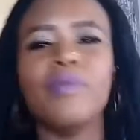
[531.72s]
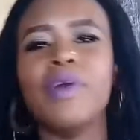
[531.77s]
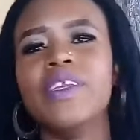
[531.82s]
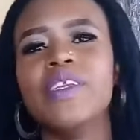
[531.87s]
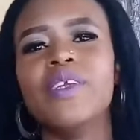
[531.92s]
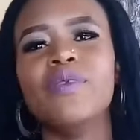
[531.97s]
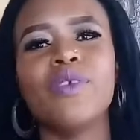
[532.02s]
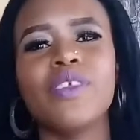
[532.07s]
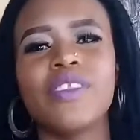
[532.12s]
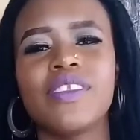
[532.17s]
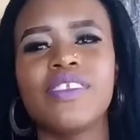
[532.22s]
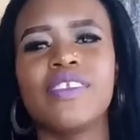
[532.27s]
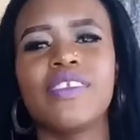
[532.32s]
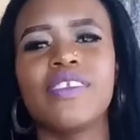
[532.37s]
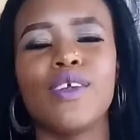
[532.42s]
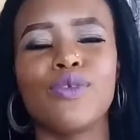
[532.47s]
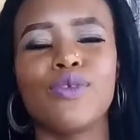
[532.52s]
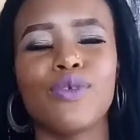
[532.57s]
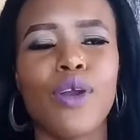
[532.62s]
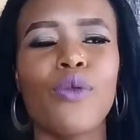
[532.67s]
My demons
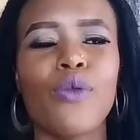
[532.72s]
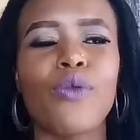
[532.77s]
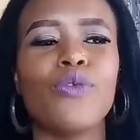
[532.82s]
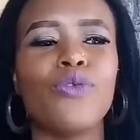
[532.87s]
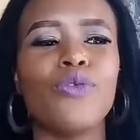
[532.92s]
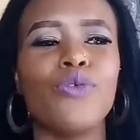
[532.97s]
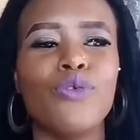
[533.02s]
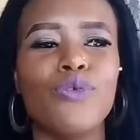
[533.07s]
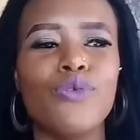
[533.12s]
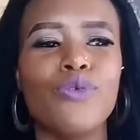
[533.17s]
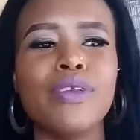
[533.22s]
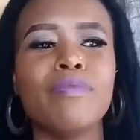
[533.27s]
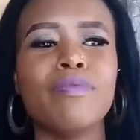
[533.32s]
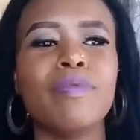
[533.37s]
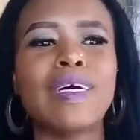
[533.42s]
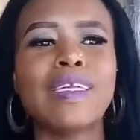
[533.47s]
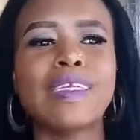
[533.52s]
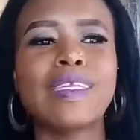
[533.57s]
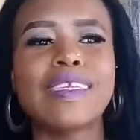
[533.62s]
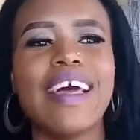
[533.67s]
is in a talk about
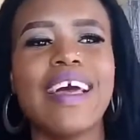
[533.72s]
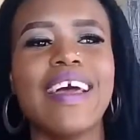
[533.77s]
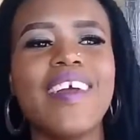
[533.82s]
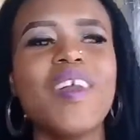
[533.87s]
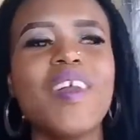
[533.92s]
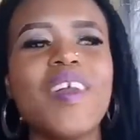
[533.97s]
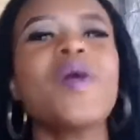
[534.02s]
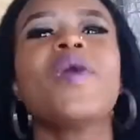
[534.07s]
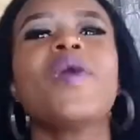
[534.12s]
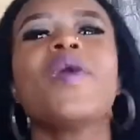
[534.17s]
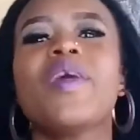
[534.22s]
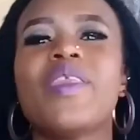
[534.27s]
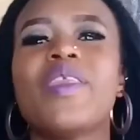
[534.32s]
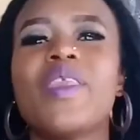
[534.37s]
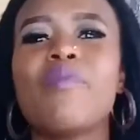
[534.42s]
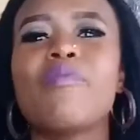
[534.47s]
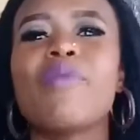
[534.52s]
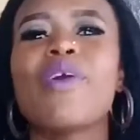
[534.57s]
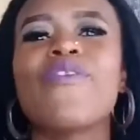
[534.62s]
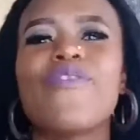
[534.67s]
cocoon, but
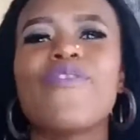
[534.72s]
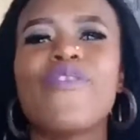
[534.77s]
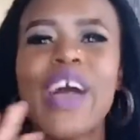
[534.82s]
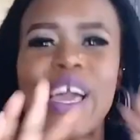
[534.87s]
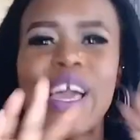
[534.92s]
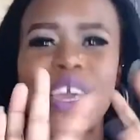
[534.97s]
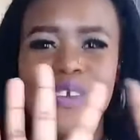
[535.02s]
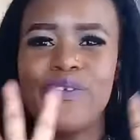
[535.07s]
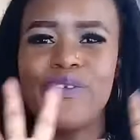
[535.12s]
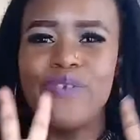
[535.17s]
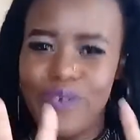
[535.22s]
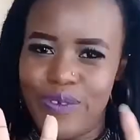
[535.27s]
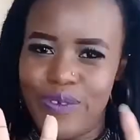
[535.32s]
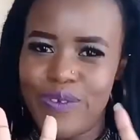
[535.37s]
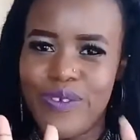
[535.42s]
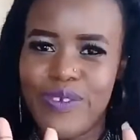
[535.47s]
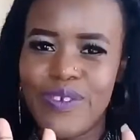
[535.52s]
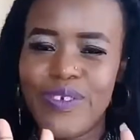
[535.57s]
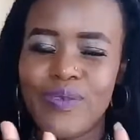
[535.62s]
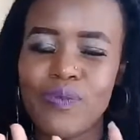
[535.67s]
number five
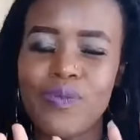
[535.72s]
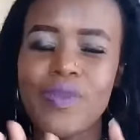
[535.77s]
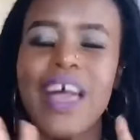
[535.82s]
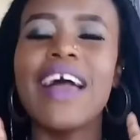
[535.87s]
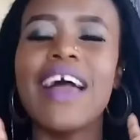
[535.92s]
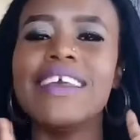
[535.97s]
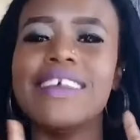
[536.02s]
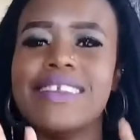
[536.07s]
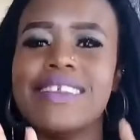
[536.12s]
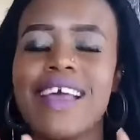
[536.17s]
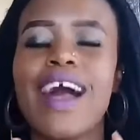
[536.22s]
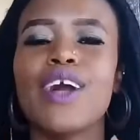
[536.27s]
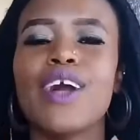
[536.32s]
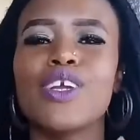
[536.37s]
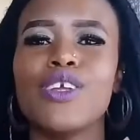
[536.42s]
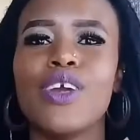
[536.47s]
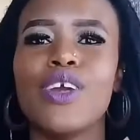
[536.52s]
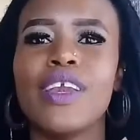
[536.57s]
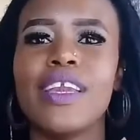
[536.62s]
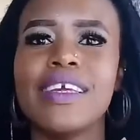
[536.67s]
is
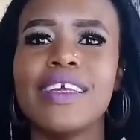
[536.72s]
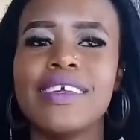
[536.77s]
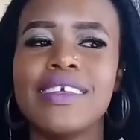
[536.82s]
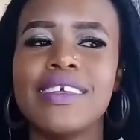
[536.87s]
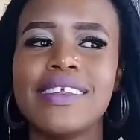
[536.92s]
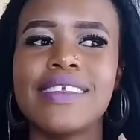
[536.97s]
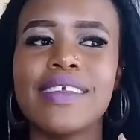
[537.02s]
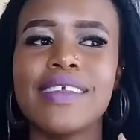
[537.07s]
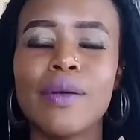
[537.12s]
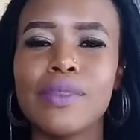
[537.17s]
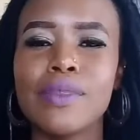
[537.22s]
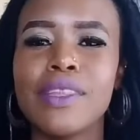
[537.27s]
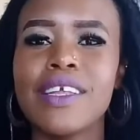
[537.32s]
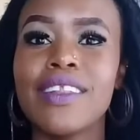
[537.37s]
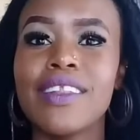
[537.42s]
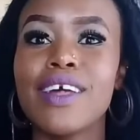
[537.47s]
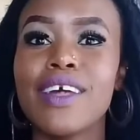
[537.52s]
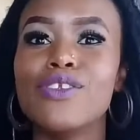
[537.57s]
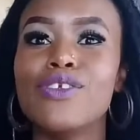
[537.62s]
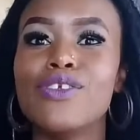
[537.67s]
actually
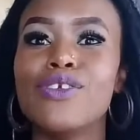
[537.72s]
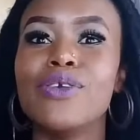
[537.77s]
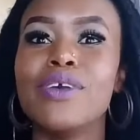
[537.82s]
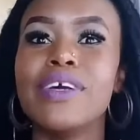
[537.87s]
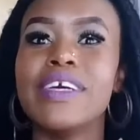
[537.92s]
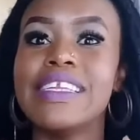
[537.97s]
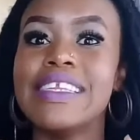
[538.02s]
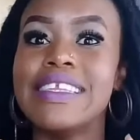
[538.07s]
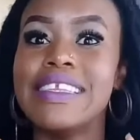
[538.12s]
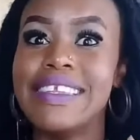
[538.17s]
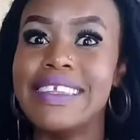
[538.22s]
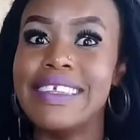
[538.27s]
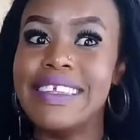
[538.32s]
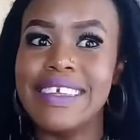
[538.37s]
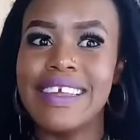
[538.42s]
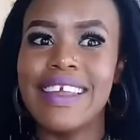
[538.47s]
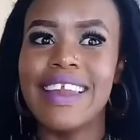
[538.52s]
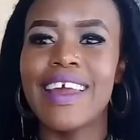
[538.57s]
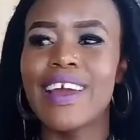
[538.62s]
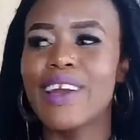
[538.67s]
something that you can
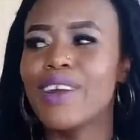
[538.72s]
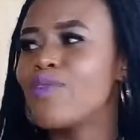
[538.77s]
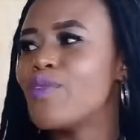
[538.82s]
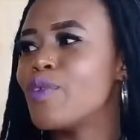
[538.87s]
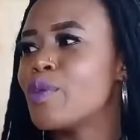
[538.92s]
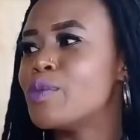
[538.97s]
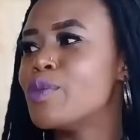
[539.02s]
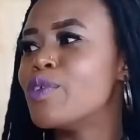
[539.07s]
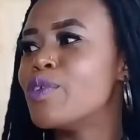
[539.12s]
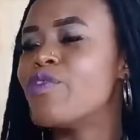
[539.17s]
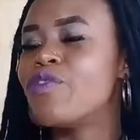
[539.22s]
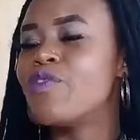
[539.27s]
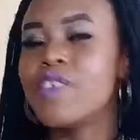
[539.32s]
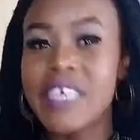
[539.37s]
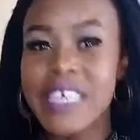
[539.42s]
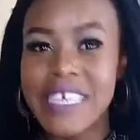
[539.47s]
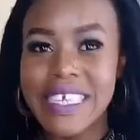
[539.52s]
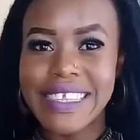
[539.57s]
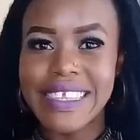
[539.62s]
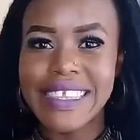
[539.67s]
see like from the
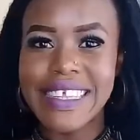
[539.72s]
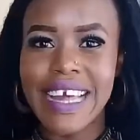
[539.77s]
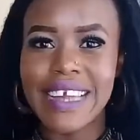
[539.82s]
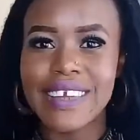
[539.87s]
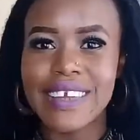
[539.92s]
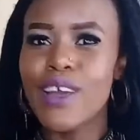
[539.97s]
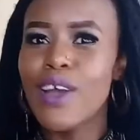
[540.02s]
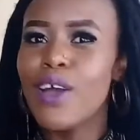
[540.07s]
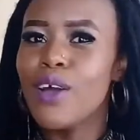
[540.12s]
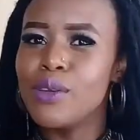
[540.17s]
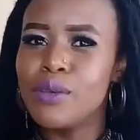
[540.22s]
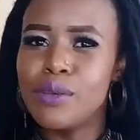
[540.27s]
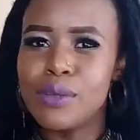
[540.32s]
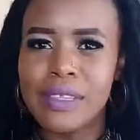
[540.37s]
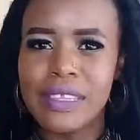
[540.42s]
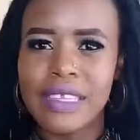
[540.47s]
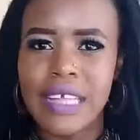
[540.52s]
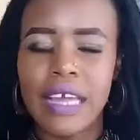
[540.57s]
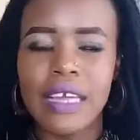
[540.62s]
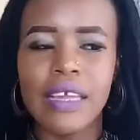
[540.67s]
very start
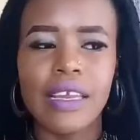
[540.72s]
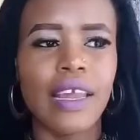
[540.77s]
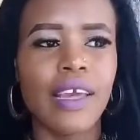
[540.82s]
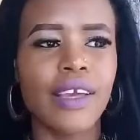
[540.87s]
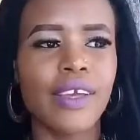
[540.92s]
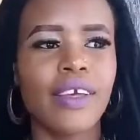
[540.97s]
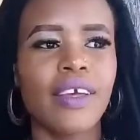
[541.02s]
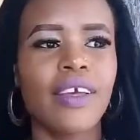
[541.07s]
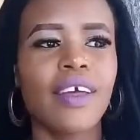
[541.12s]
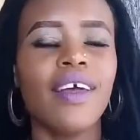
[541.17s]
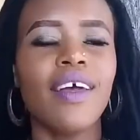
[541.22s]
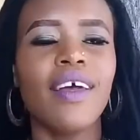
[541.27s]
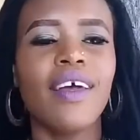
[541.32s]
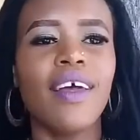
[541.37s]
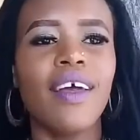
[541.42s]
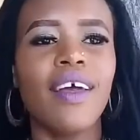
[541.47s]
to say, like,